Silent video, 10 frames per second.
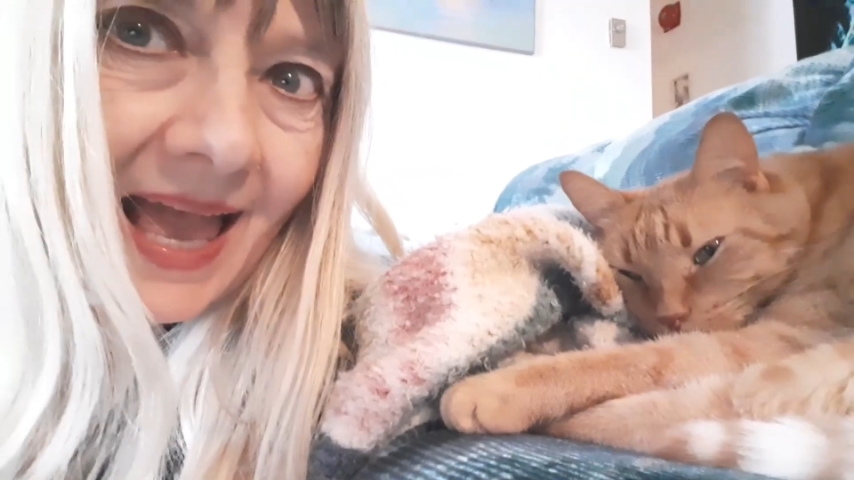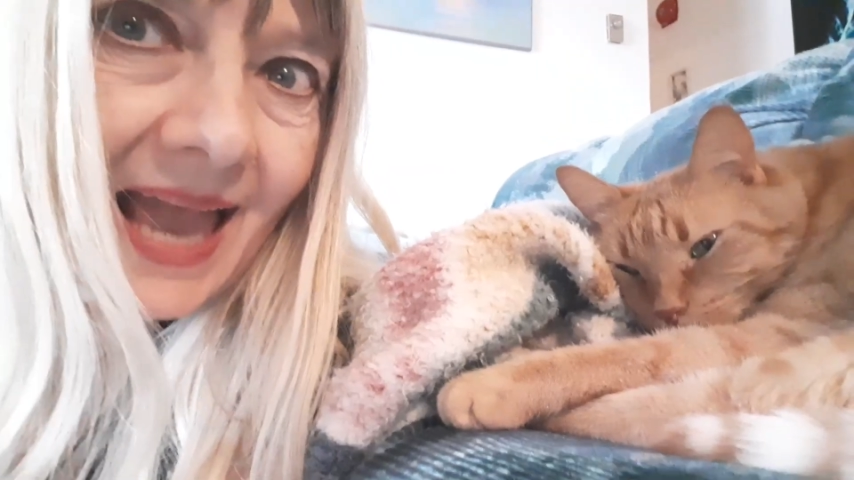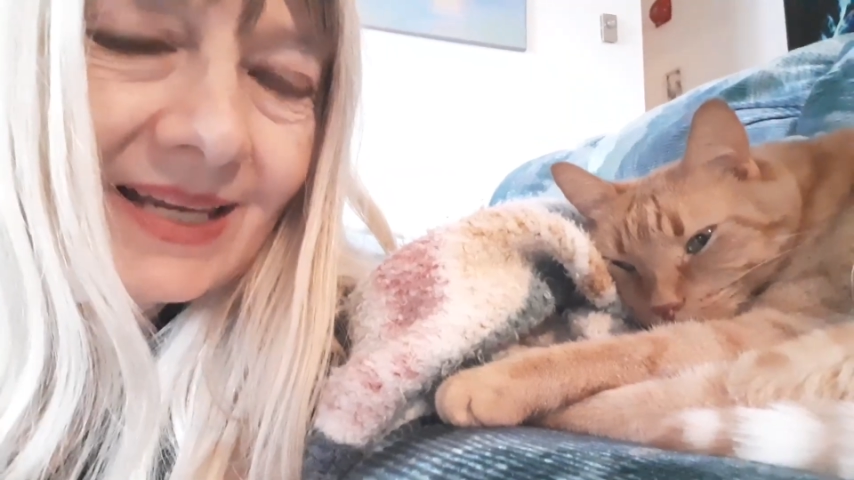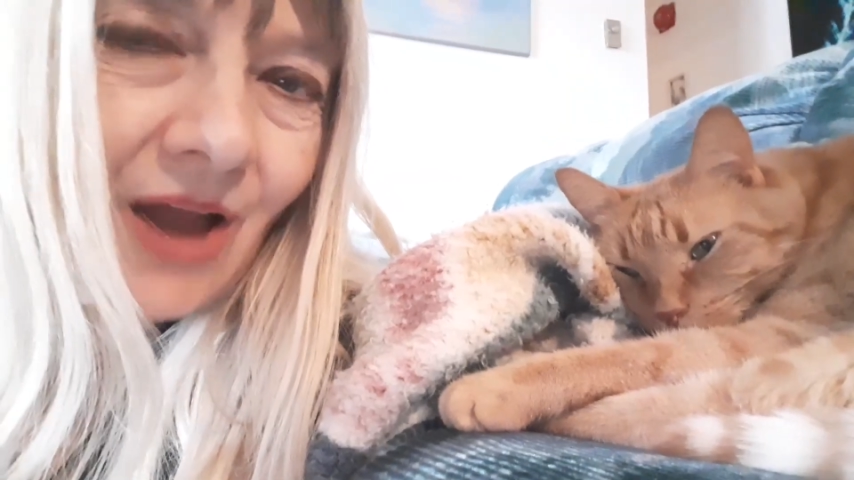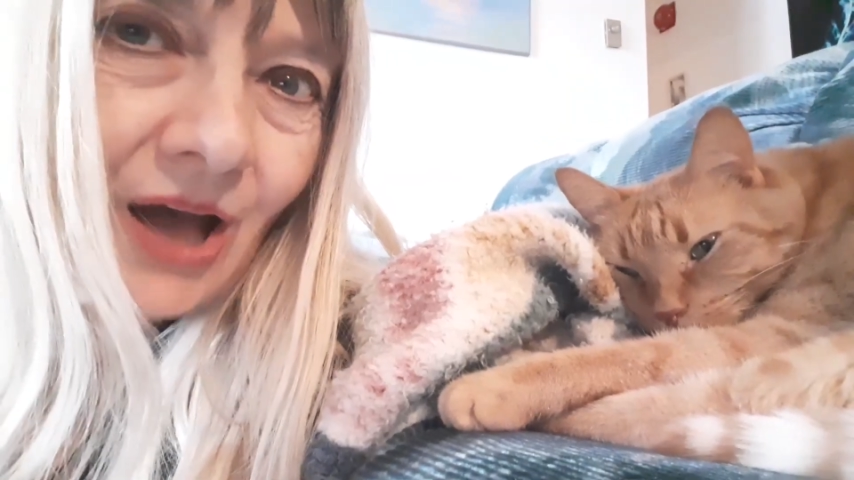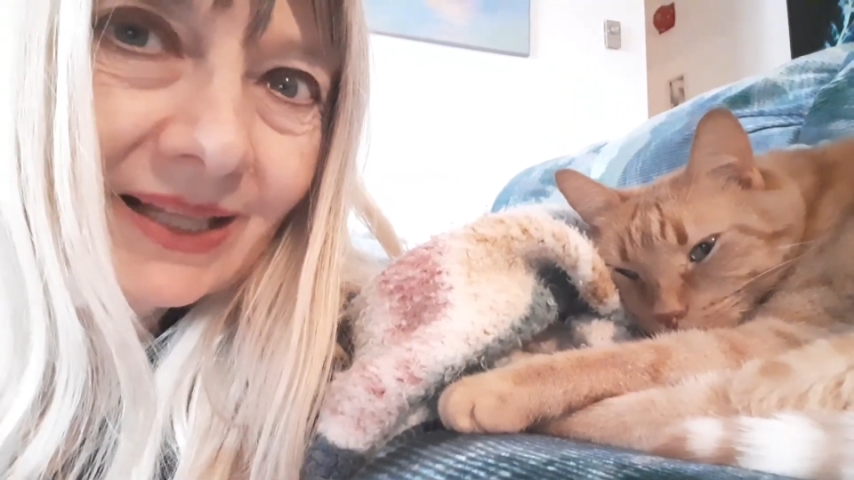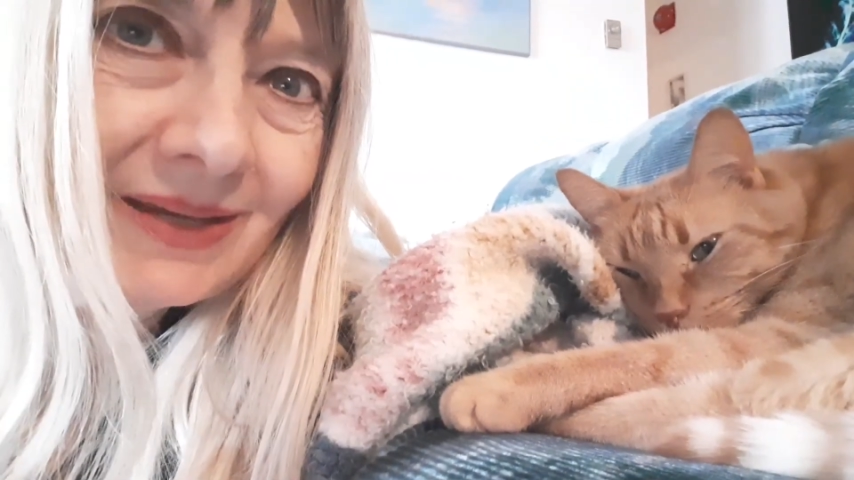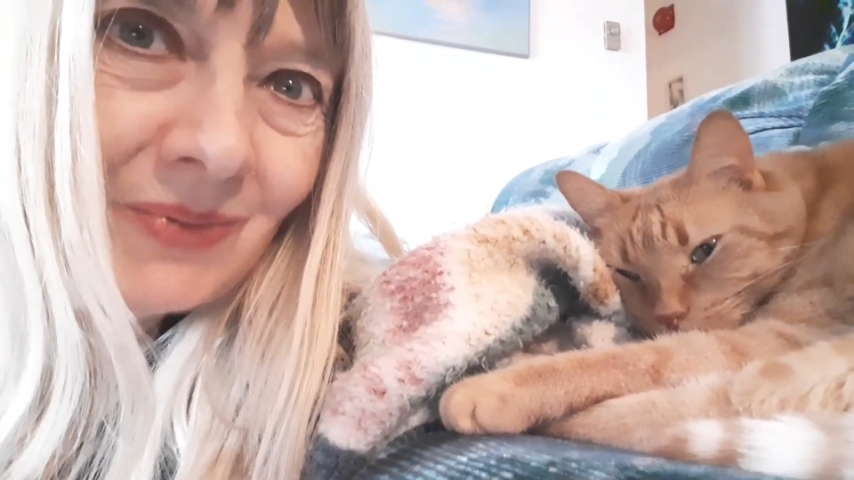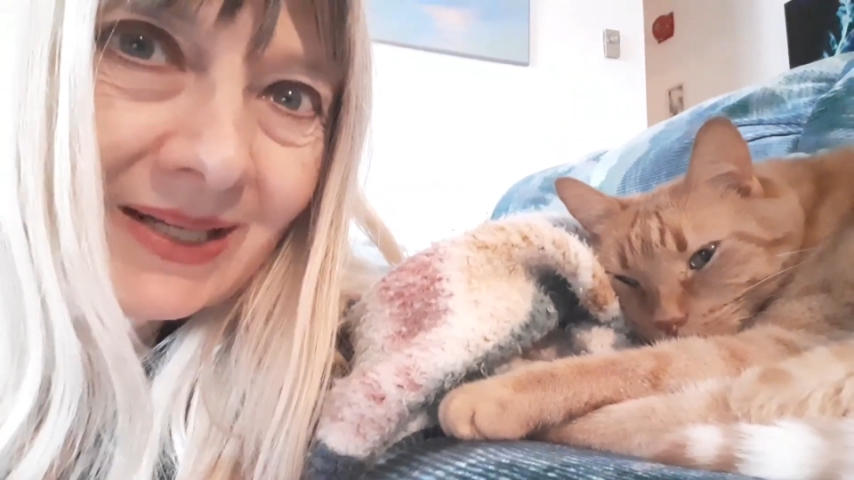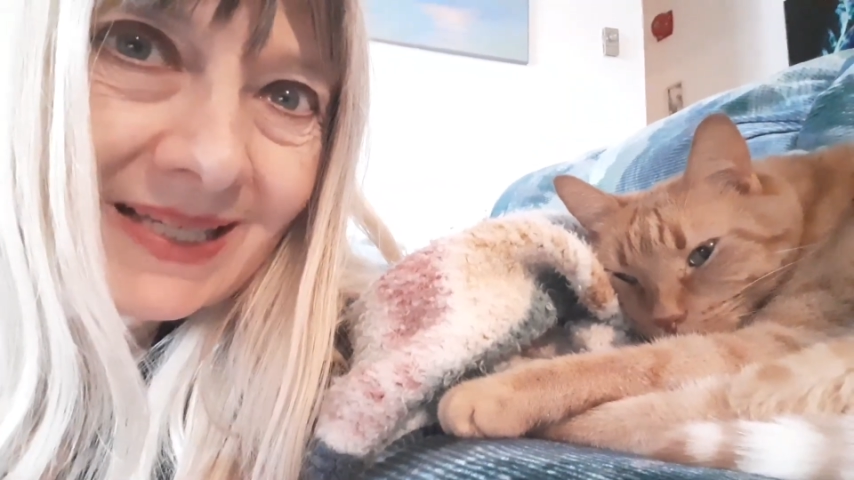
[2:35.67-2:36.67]
And Ollie
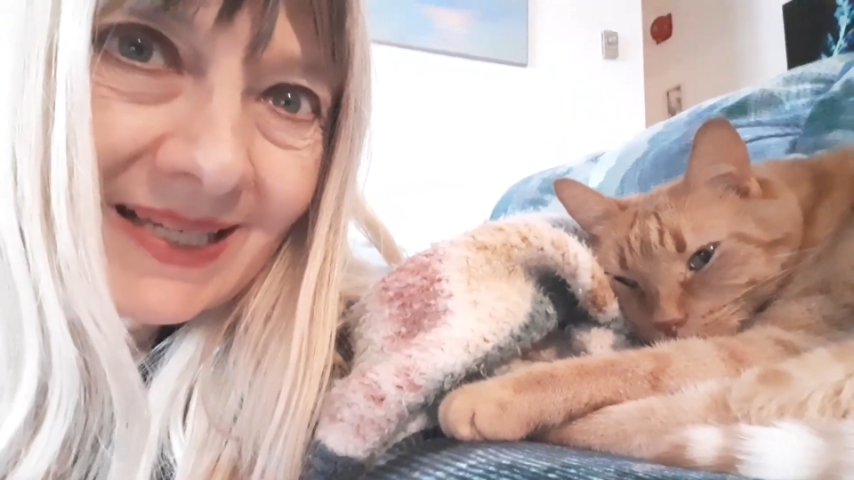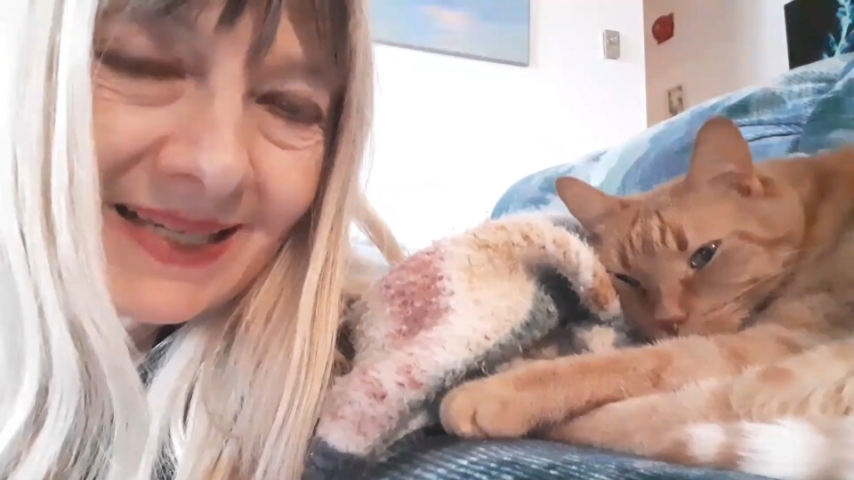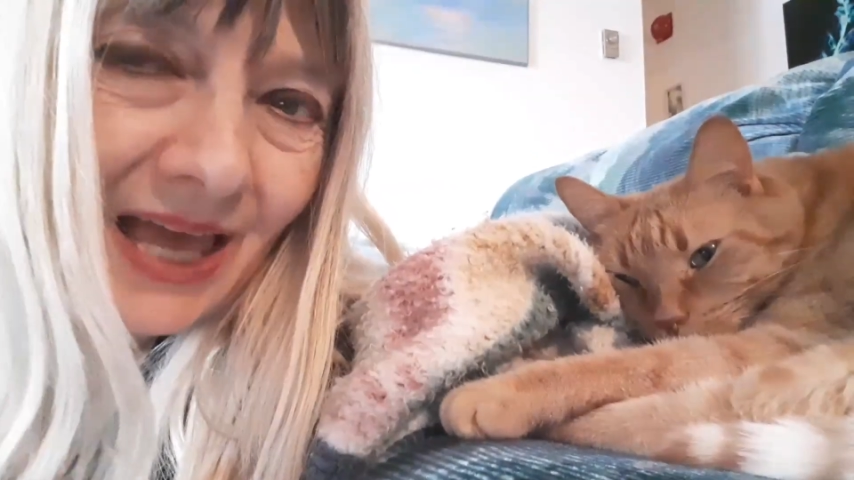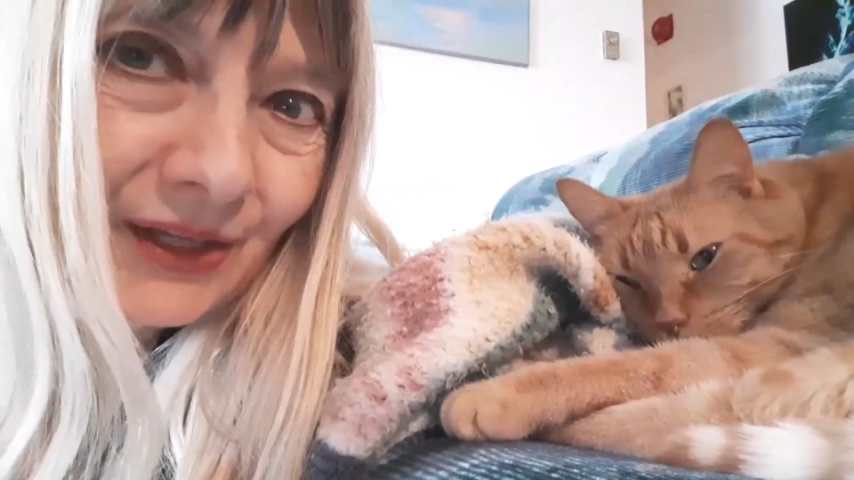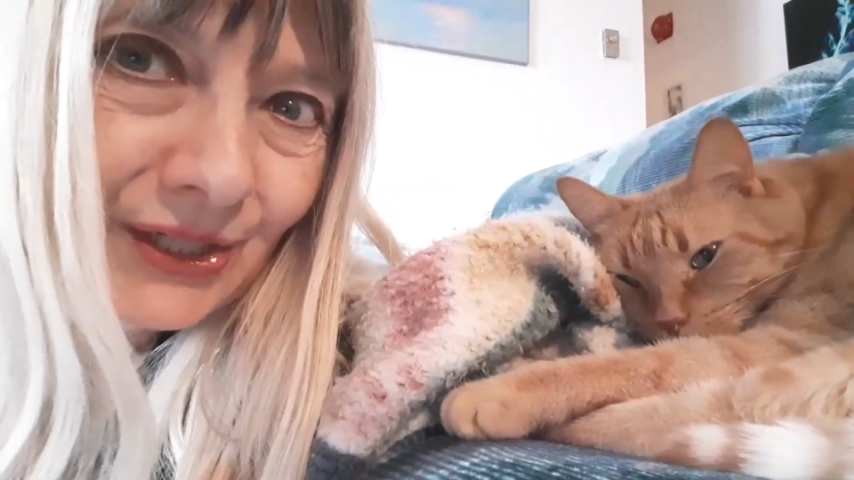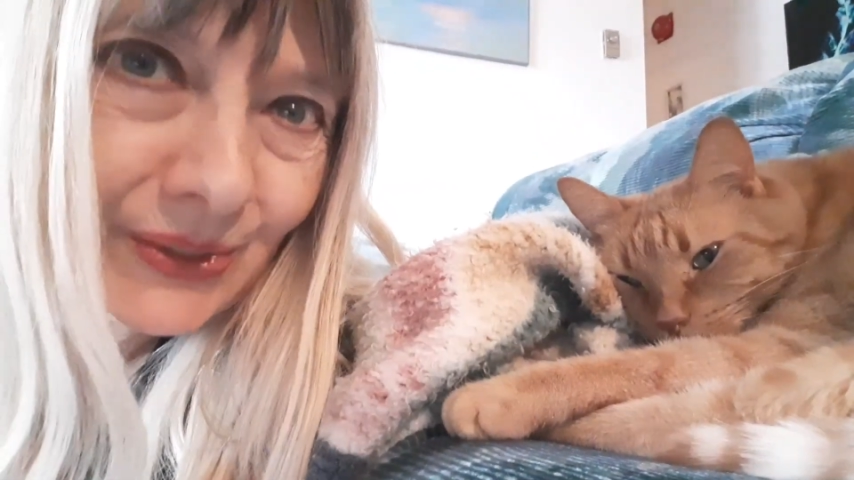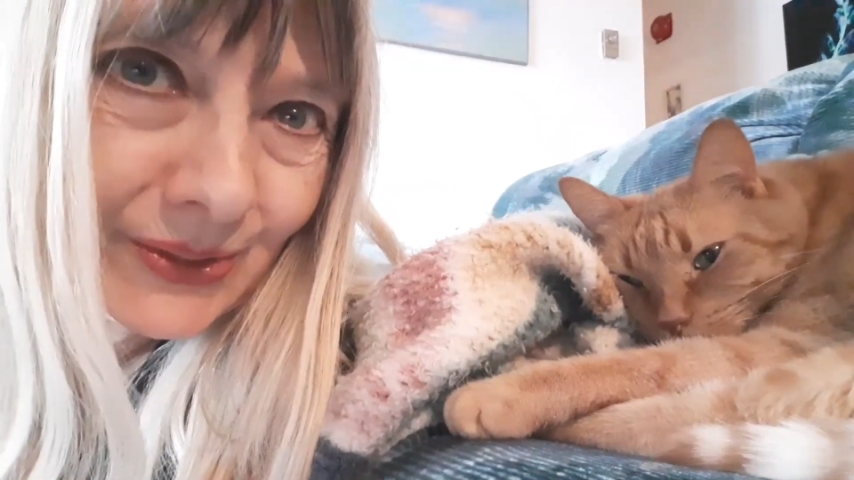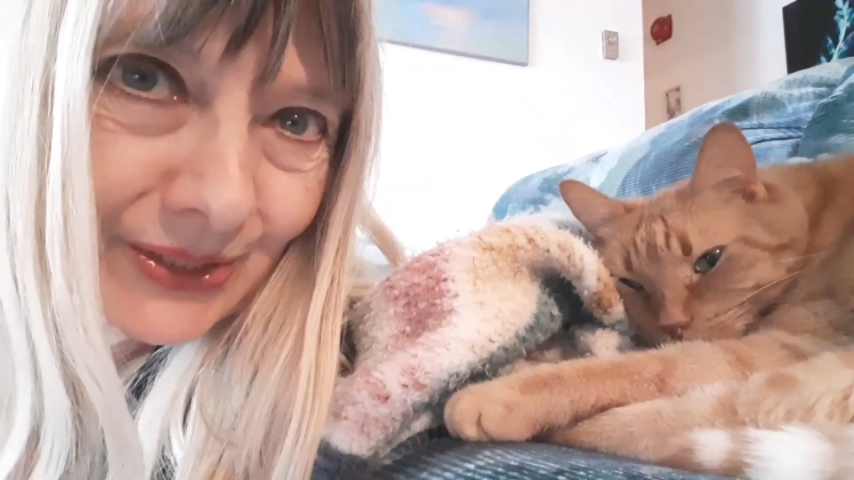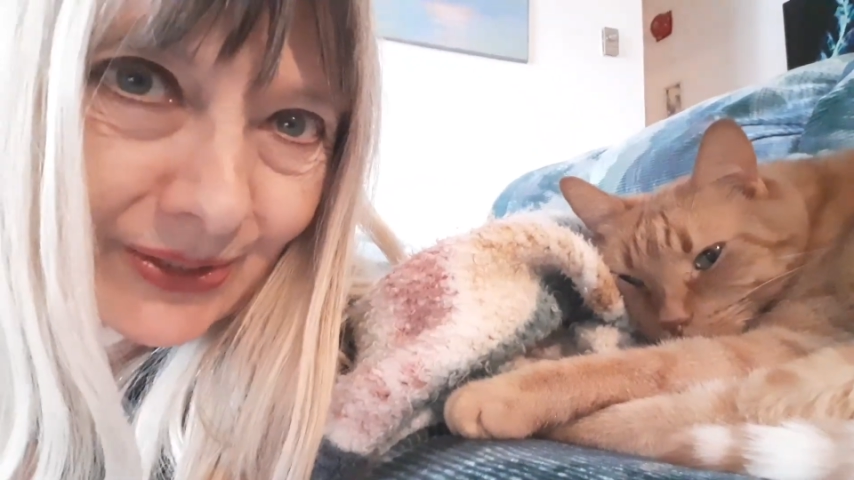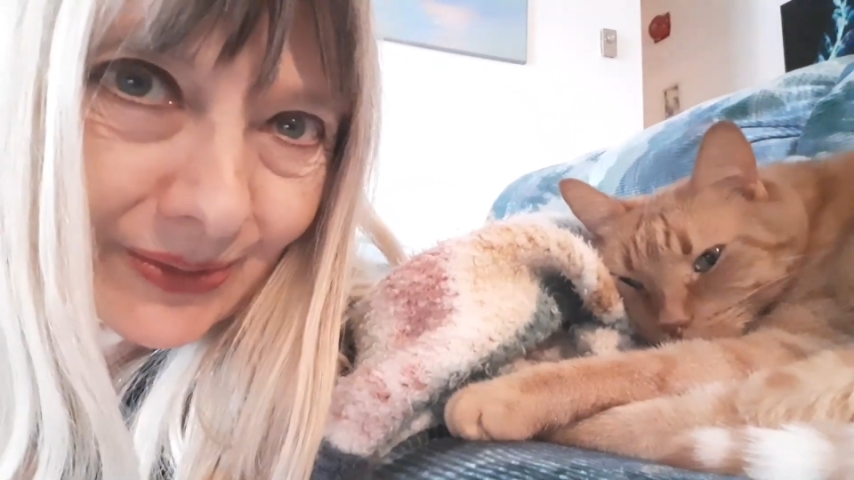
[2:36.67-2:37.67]
wants to tell you
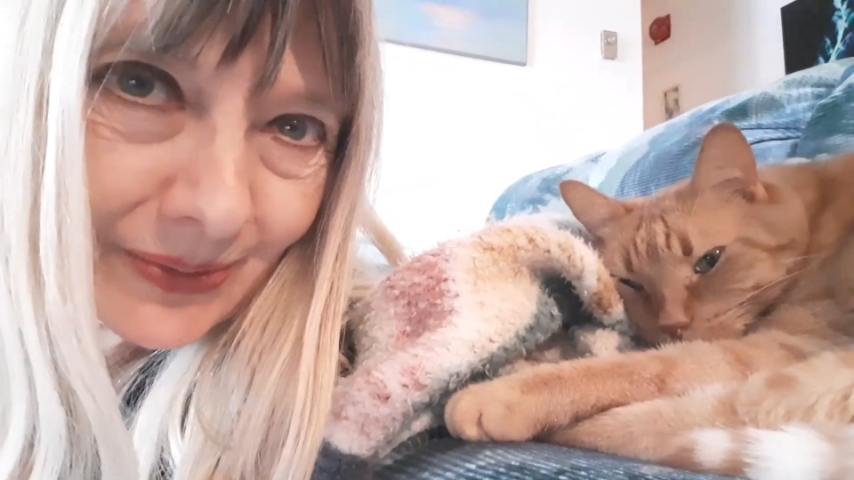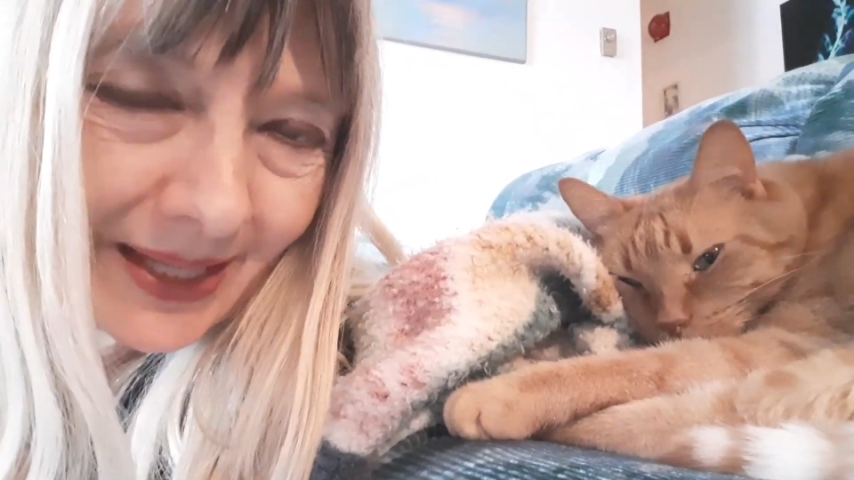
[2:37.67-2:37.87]
too